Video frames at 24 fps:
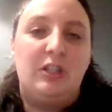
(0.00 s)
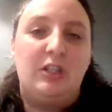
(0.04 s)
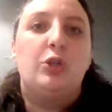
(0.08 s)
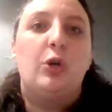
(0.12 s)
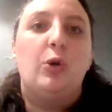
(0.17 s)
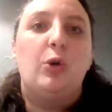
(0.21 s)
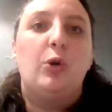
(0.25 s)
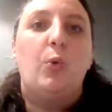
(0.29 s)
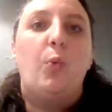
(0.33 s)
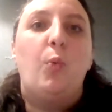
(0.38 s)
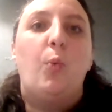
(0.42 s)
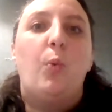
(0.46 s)

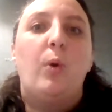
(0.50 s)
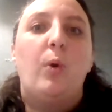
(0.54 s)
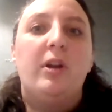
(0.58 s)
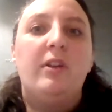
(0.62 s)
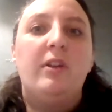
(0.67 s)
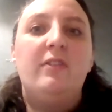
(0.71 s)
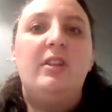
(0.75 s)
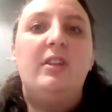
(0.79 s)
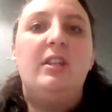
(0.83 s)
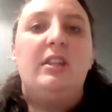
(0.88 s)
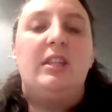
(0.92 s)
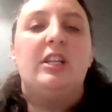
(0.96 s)
So one
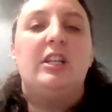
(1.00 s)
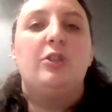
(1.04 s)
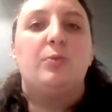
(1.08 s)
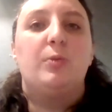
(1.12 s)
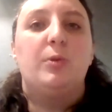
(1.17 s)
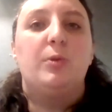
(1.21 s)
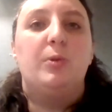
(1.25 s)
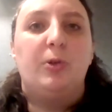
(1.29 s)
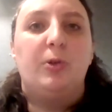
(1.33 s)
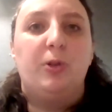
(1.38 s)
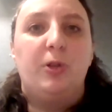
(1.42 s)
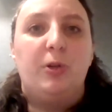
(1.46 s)
of the things
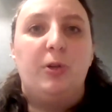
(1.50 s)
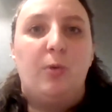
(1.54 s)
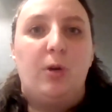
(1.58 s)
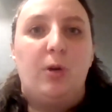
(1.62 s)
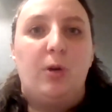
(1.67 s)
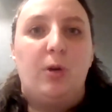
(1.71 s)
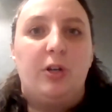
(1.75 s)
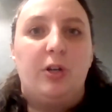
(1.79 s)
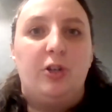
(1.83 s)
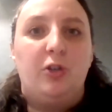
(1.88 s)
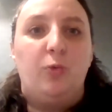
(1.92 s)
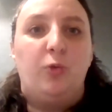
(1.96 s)
we really
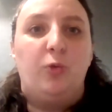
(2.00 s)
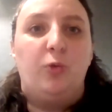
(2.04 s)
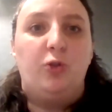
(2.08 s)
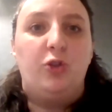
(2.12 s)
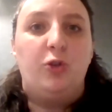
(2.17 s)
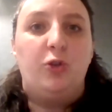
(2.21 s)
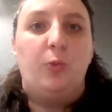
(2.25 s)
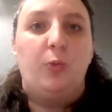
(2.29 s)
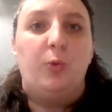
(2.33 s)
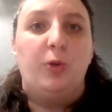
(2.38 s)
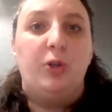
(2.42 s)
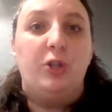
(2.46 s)
want
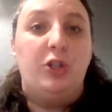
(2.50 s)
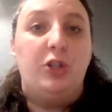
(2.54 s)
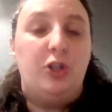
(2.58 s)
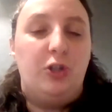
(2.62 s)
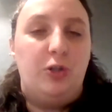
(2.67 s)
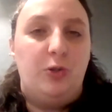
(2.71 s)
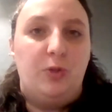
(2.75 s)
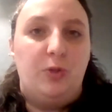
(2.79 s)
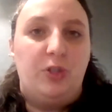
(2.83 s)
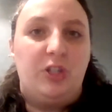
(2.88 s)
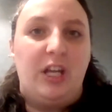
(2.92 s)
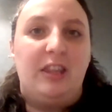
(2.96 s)
to
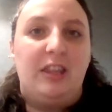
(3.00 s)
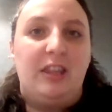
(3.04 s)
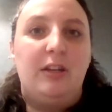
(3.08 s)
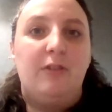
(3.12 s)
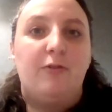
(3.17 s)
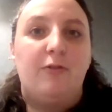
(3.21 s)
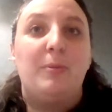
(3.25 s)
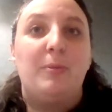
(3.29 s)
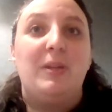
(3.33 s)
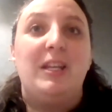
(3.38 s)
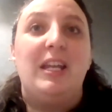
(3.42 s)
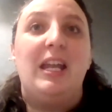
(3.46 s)
reduce, I think
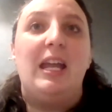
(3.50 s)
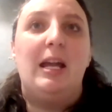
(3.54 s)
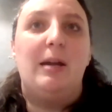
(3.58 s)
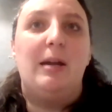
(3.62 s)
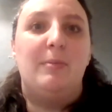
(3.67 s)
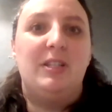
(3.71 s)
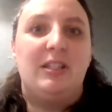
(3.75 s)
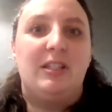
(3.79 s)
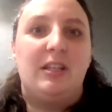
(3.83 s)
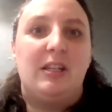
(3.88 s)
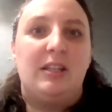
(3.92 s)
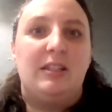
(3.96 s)
from the
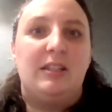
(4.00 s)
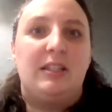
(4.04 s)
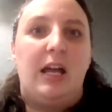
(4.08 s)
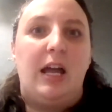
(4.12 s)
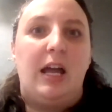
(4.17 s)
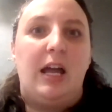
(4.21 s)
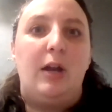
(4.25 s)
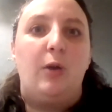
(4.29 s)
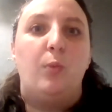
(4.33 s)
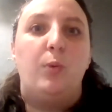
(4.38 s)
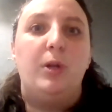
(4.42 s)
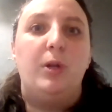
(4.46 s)
Amazon
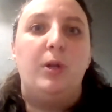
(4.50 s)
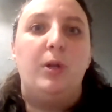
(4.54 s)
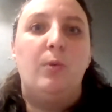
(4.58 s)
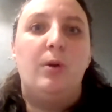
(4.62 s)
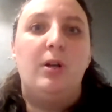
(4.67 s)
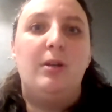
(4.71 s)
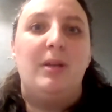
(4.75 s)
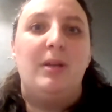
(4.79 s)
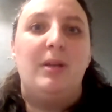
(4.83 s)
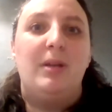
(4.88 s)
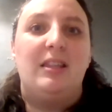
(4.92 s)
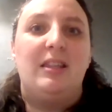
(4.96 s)
side, we want
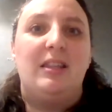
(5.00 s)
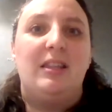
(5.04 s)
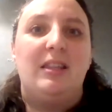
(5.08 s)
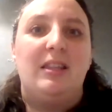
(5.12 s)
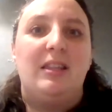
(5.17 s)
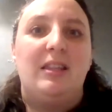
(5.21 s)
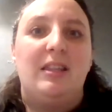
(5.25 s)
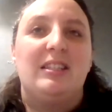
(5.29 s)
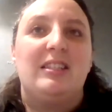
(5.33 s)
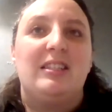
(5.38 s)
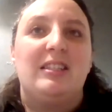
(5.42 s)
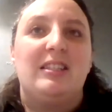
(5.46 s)
to make
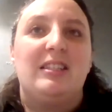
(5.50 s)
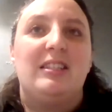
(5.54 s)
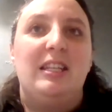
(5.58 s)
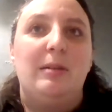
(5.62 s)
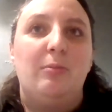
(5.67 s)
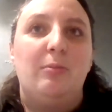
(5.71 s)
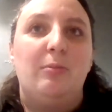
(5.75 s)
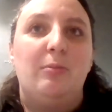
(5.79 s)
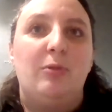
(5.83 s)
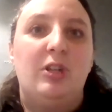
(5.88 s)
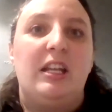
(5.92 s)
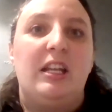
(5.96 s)
this as
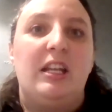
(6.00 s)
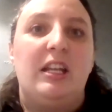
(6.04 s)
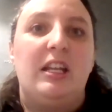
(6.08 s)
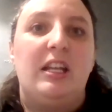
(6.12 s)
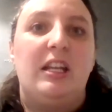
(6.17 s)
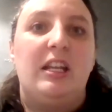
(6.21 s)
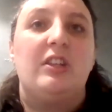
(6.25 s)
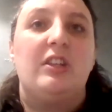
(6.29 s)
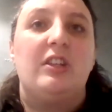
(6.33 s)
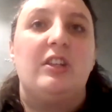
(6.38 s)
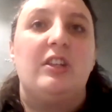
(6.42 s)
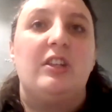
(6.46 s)
seamless and
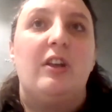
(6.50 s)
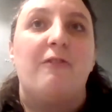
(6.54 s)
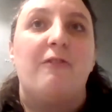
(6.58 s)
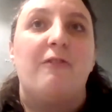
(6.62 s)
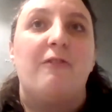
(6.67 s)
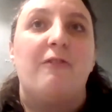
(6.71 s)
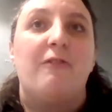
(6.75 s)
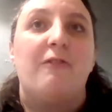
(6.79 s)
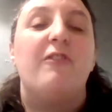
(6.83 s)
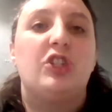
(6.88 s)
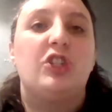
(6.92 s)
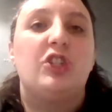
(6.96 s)
as
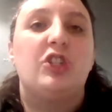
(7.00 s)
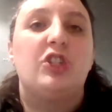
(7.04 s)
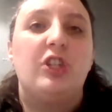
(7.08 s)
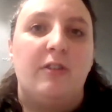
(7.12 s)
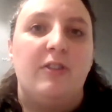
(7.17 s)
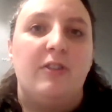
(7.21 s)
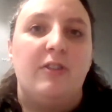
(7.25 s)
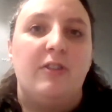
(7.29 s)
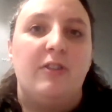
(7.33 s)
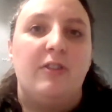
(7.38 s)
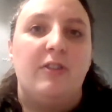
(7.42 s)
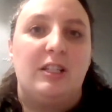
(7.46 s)
efficient
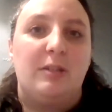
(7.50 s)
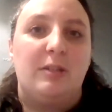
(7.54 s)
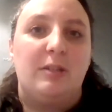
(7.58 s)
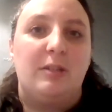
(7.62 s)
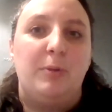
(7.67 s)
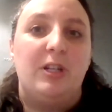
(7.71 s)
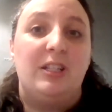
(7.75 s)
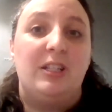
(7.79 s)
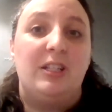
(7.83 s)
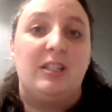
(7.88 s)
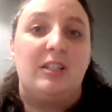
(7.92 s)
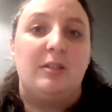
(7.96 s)
of an
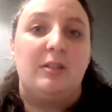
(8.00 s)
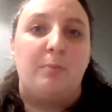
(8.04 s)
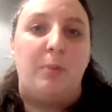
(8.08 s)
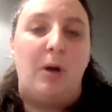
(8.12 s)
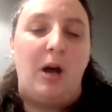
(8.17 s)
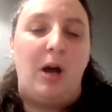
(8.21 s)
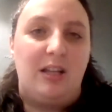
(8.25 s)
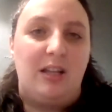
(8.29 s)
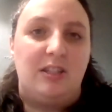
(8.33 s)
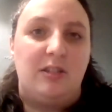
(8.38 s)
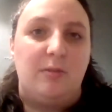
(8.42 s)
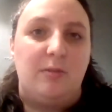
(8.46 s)
experience as
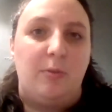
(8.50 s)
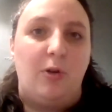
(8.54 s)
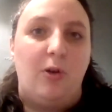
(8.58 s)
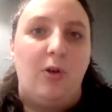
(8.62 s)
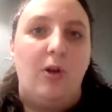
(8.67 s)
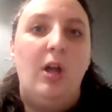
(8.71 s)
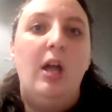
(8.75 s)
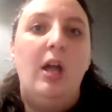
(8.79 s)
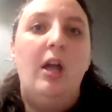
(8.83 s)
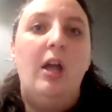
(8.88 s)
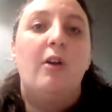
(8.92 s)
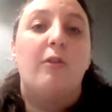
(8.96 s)

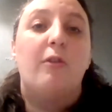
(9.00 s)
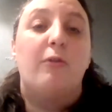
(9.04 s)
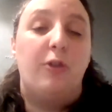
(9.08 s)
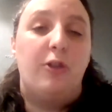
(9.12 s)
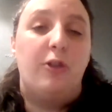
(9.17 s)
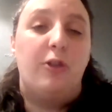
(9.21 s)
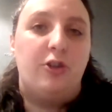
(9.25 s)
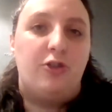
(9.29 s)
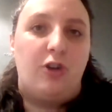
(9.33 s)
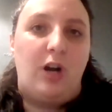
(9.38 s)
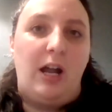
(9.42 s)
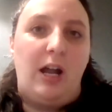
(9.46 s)
possible for
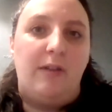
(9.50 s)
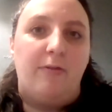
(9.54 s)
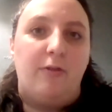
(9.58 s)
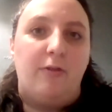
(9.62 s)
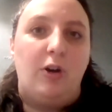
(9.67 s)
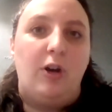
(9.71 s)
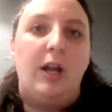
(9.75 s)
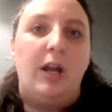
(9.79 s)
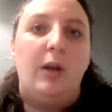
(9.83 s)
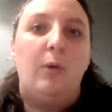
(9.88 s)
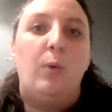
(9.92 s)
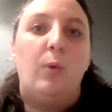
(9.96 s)
the
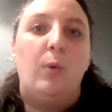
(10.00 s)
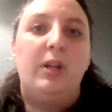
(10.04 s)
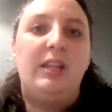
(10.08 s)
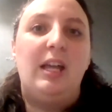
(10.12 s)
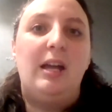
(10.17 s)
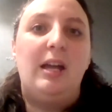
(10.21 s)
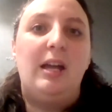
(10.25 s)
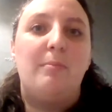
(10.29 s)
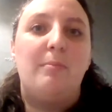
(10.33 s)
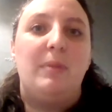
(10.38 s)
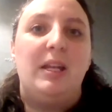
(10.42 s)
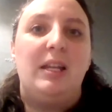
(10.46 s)
driver. And what
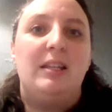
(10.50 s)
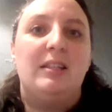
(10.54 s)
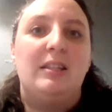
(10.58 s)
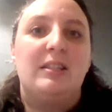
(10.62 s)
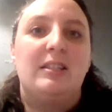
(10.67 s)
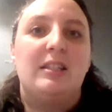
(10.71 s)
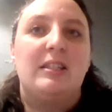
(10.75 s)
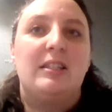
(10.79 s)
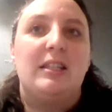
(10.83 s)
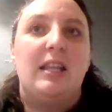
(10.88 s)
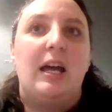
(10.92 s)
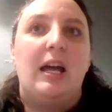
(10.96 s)
means
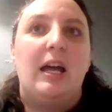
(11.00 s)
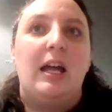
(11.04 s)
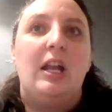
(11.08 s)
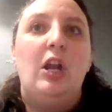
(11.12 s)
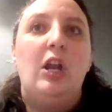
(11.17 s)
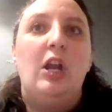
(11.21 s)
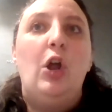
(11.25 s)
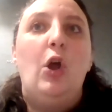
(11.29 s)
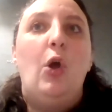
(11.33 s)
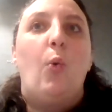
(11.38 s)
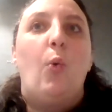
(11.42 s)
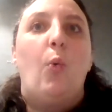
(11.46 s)
is that
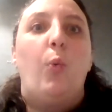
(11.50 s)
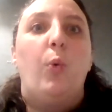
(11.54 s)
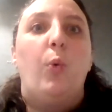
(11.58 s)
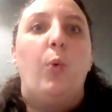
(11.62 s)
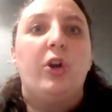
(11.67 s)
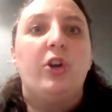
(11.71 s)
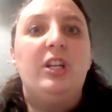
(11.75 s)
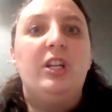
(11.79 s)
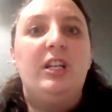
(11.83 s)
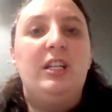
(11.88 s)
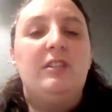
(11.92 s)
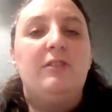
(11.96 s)
we
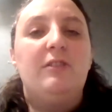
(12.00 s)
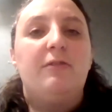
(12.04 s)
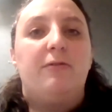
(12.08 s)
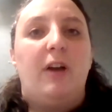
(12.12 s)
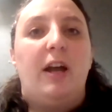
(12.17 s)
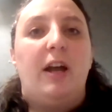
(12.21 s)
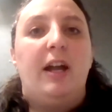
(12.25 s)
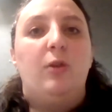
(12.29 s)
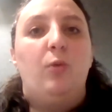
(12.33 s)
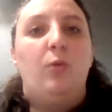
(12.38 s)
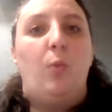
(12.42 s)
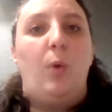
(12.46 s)
need to
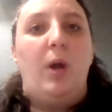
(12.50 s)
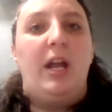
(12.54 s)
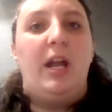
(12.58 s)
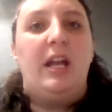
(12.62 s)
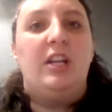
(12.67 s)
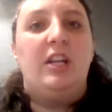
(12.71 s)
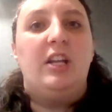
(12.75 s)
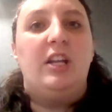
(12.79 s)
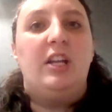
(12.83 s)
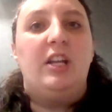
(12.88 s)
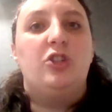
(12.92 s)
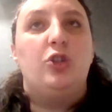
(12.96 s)
find
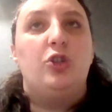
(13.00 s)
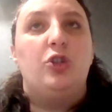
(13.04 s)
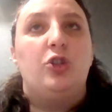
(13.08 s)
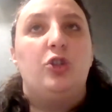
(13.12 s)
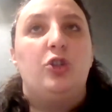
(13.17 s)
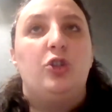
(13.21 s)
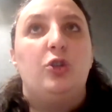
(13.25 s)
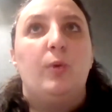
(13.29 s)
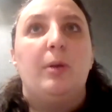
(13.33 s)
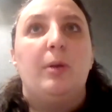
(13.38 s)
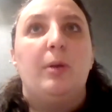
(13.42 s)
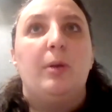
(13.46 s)
ways
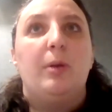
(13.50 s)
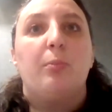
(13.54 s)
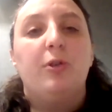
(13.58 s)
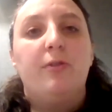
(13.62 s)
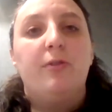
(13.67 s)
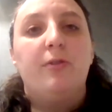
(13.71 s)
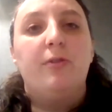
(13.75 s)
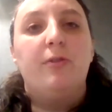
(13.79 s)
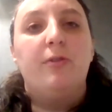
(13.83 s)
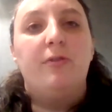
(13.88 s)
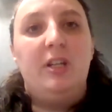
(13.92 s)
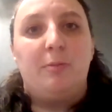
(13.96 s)
to
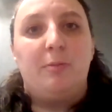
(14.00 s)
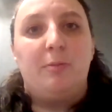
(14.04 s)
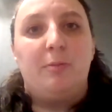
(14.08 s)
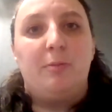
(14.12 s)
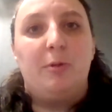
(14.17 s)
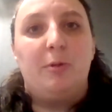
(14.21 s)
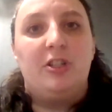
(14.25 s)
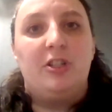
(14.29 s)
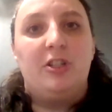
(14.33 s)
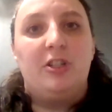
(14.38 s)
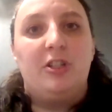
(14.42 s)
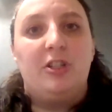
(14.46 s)
improve the
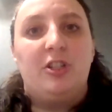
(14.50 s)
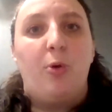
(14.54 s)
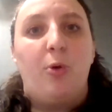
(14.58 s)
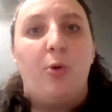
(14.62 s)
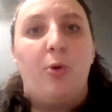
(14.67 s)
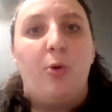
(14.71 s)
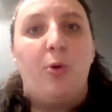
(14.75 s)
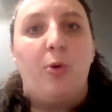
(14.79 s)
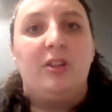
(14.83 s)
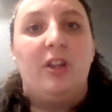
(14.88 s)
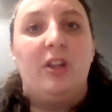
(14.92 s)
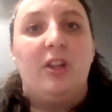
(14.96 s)
experience to the
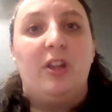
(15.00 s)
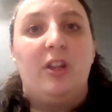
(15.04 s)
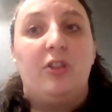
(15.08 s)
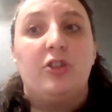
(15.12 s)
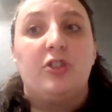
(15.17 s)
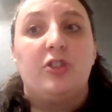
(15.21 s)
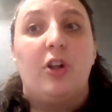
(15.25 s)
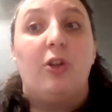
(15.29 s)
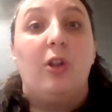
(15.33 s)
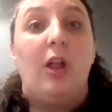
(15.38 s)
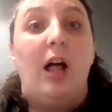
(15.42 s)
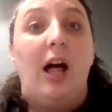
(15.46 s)
point that
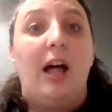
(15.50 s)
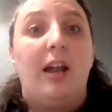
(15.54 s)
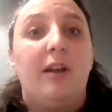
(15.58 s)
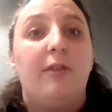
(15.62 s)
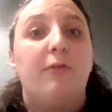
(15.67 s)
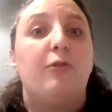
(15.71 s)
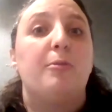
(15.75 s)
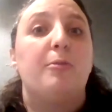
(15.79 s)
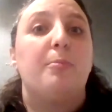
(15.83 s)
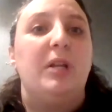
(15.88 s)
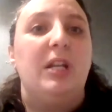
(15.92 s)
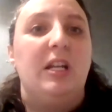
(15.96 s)
there's a lot
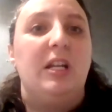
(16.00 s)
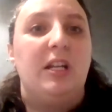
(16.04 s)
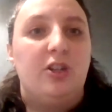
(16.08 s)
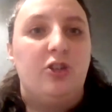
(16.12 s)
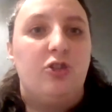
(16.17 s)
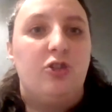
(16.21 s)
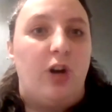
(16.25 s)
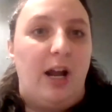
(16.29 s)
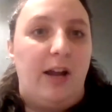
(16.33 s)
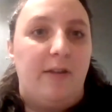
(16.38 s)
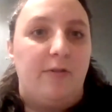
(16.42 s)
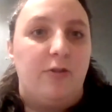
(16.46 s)
of
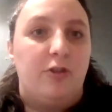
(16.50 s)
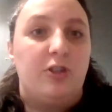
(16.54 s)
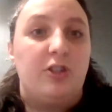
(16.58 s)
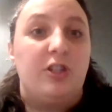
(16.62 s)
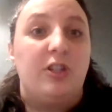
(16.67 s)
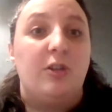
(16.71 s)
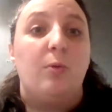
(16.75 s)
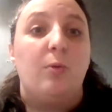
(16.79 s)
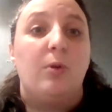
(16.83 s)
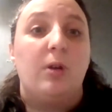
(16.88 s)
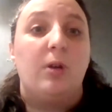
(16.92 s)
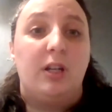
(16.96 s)
repeated
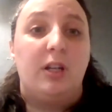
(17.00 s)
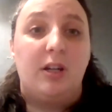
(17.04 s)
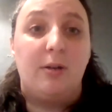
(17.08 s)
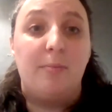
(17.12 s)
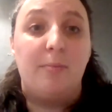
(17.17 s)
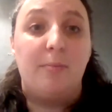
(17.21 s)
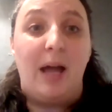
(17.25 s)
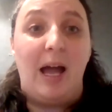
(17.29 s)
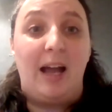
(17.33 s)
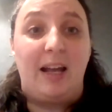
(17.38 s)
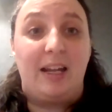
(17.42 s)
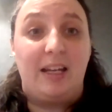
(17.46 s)
drivers that want to
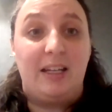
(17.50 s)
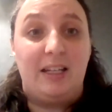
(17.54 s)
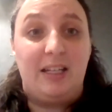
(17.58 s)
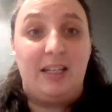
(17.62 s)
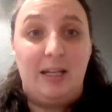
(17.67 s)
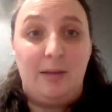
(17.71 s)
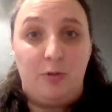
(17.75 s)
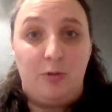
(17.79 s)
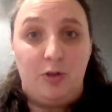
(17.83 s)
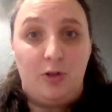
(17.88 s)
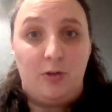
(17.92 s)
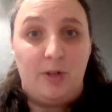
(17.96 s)
come back and
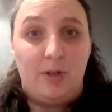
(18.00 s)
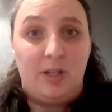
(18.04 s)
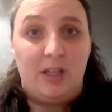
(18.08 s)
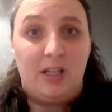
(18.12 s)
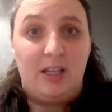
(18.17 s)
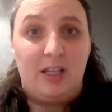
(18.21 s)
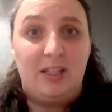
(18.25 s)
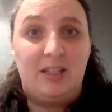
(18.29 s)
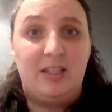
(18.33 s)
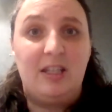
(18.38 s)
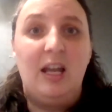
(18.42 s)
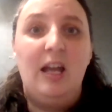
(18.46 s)
keep doing
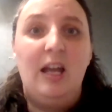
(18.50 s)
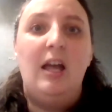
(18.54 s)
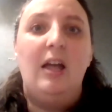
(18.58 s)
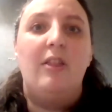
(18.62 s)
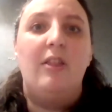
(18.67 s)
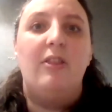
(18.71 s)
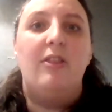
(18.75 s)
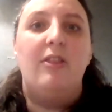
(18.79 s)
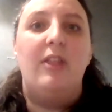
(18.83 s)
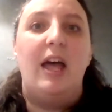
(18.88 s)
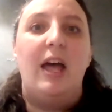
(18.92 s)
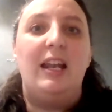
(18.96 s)
this,
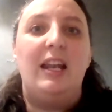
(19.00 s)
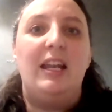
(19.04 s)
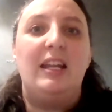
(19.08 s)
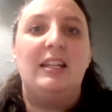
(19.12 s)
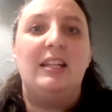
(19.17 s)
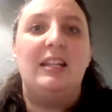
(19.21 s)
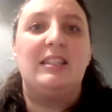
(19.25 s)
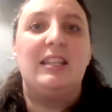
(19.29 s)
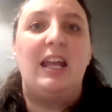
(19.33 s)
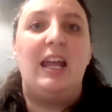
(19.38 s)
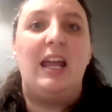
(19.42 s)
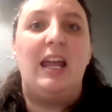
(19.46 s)
that
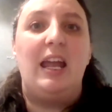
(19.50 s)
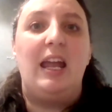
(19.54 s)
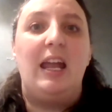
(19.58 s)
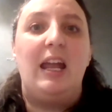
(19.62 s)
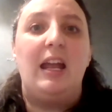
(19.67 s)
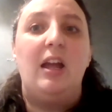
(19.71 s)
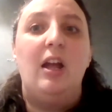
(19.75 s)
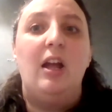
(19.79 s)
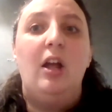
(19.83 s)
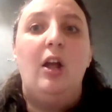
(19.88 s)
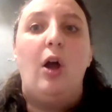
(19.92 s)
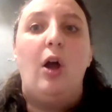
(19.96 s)
it's a